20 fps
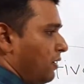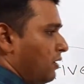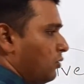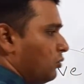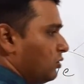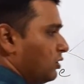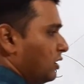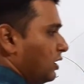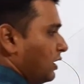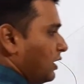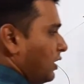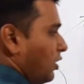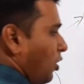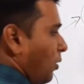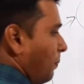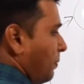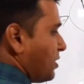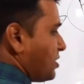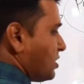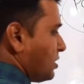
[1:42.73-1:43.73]
due to the kill
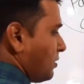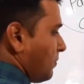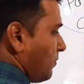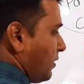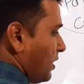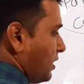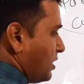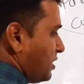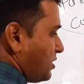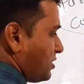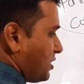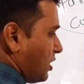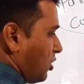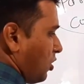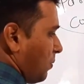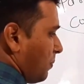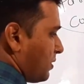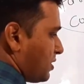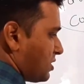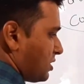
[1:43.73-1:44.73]
operation, restart
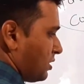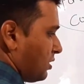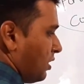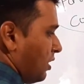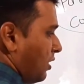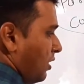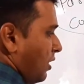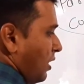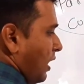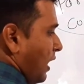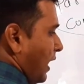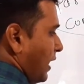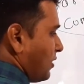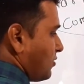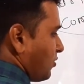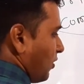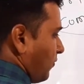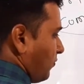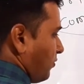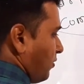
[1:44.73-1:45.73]
operation, and
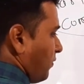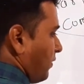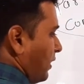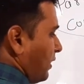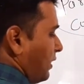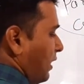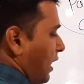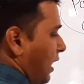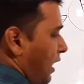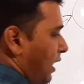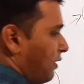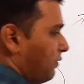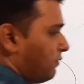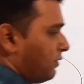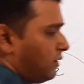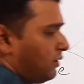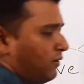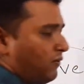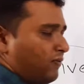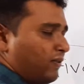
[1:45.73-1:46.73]
software and
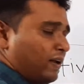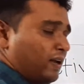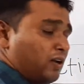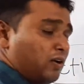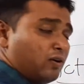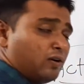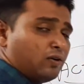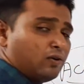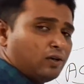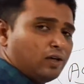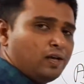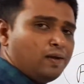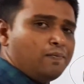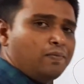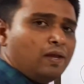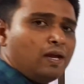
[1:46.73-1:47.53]
hardware failure. Okay,